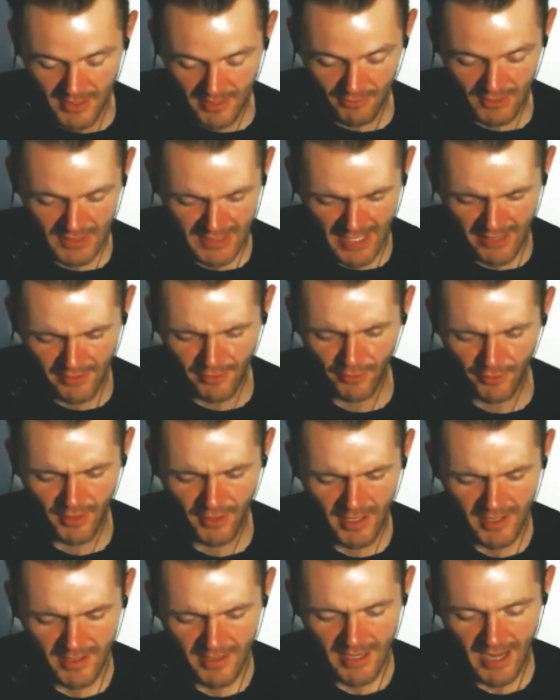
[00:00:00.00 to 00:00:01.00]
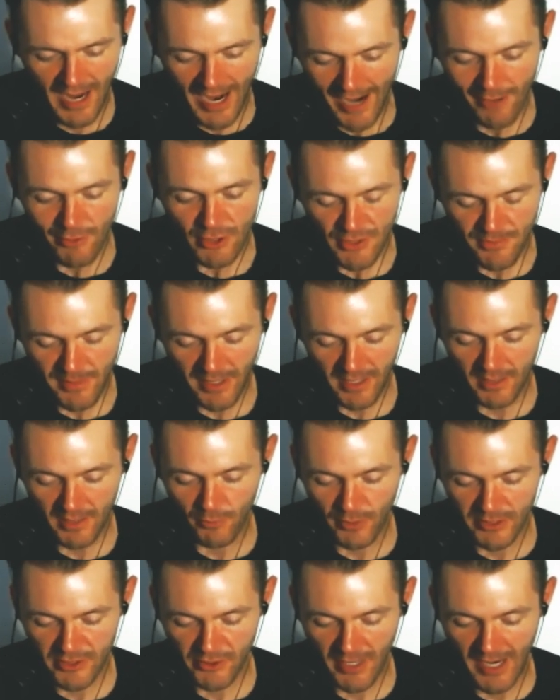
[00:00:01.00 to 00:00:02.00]
and it was titled "Irish American
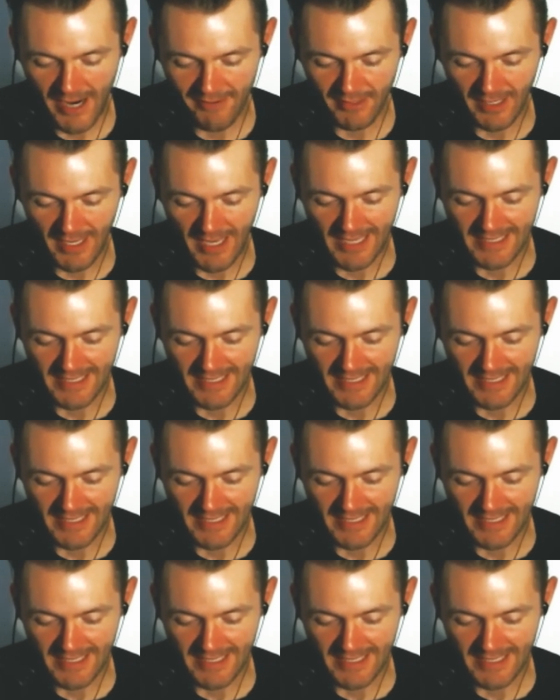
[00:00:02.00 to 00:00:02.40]
Witchcraft: